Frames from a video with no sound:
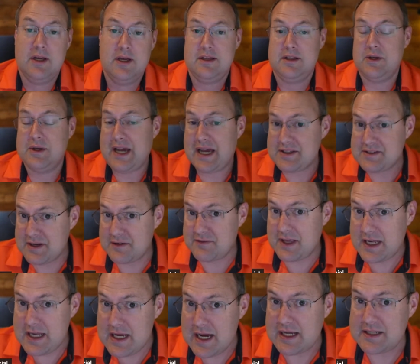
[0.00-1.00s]
you guys have
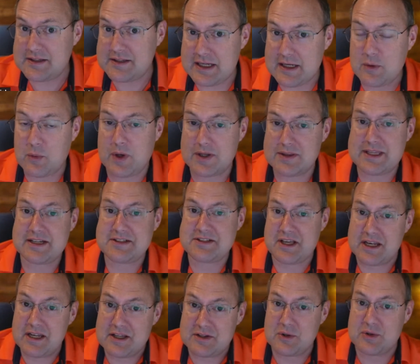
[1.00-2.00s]
any idea what that's
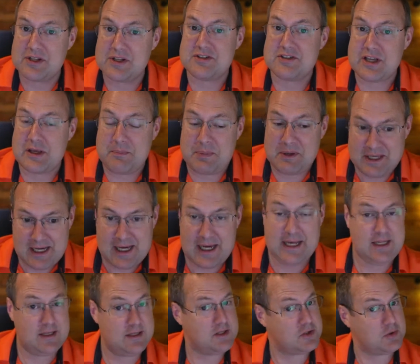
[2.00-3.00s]
going to do to CPI
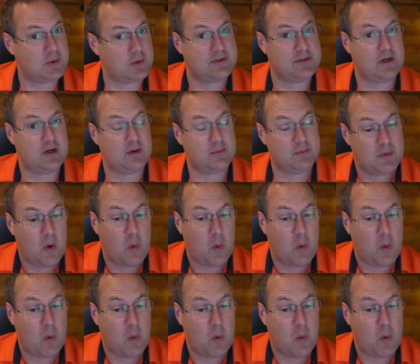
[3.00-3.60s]
in the short term